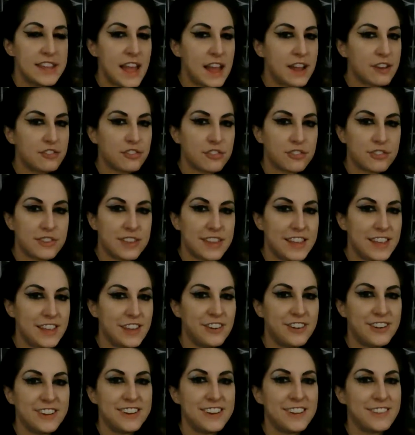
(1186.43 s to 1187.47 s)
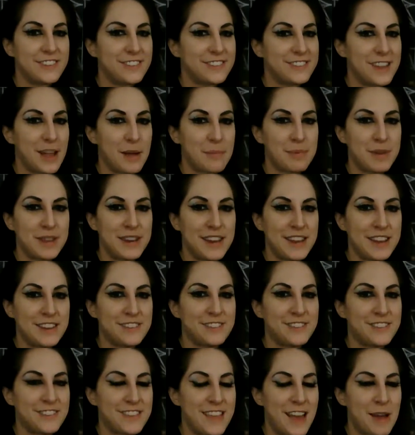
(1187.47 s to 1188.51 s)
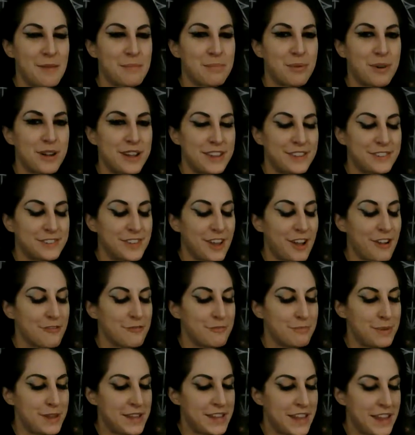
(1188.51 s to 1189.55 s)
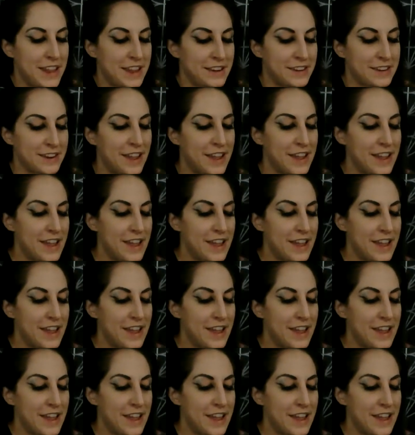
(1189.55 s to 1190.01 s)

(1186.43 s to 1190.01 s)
just healing and stepping into that place of being